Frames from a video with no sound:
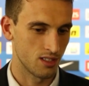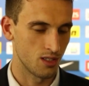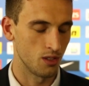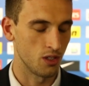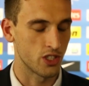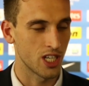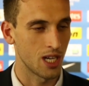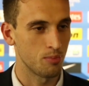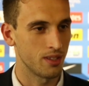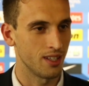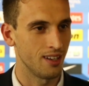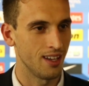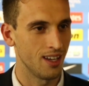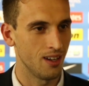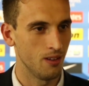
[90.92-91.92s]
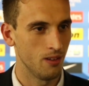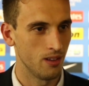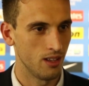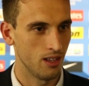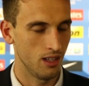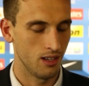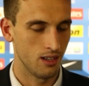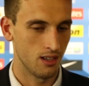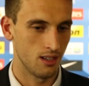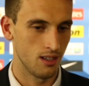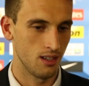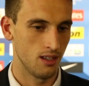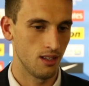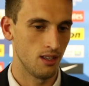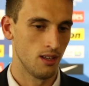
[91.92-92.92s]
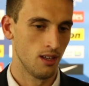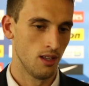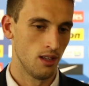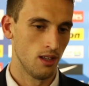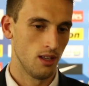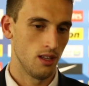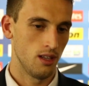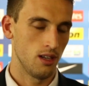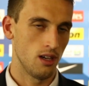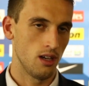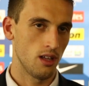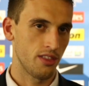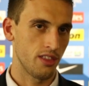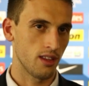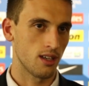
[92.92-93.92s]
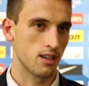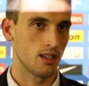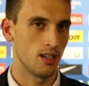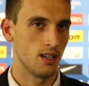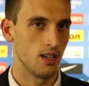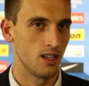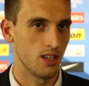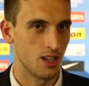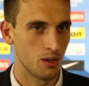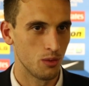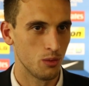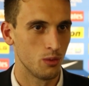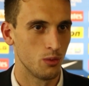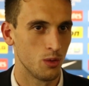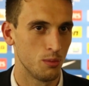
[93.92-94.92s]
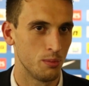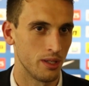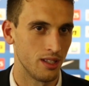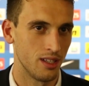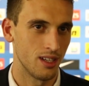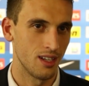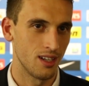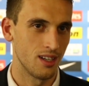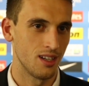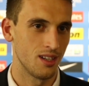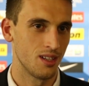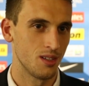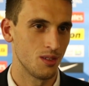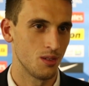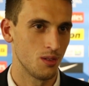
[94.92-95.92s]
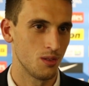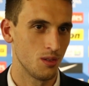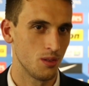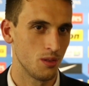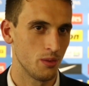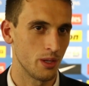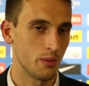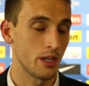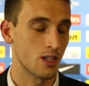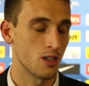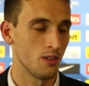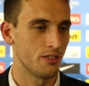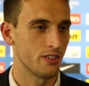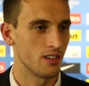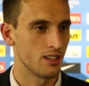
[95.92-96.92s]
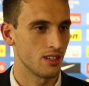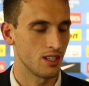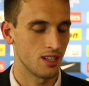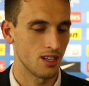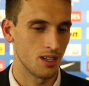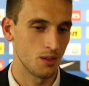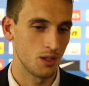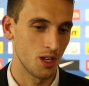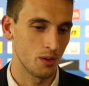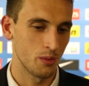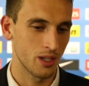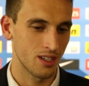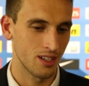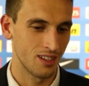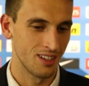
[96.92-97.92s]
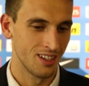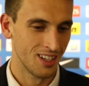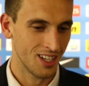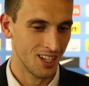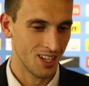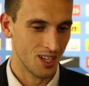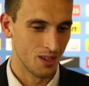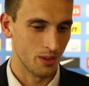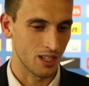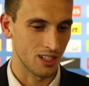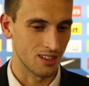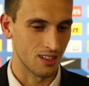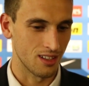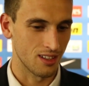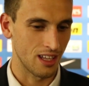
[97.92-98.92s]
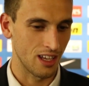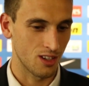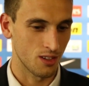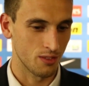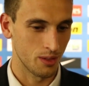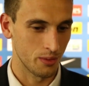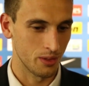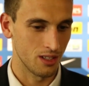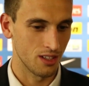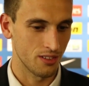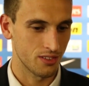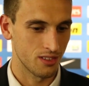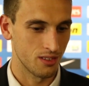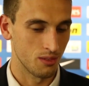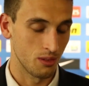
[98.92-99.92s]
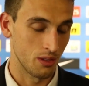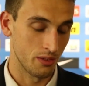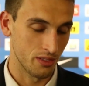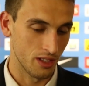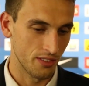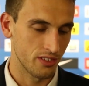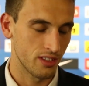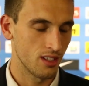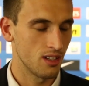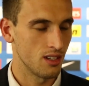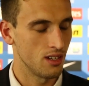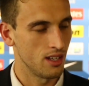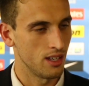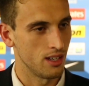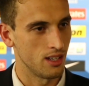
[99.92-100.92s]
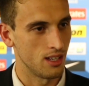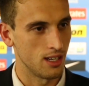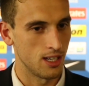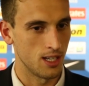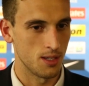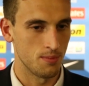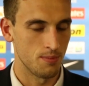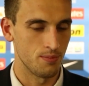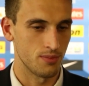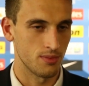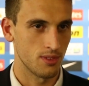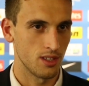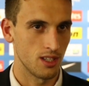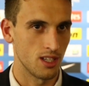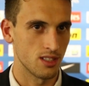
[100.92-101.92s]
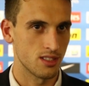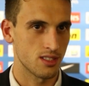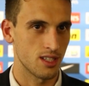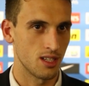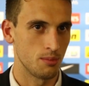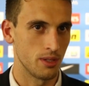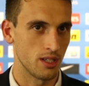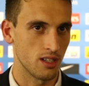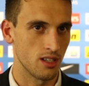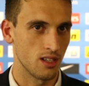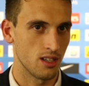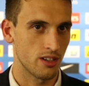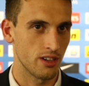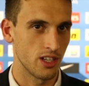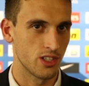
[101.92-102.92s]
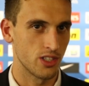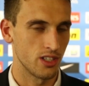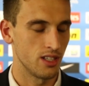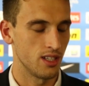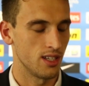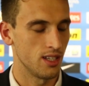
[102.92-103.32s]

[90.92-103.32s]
it's, a, new chapter now, and uh, you know, I think uh, you know we'll be uh, we're, we're, confident that uh, you know we can we can take off where we left where we left it, and um, you know it's going to be a great journey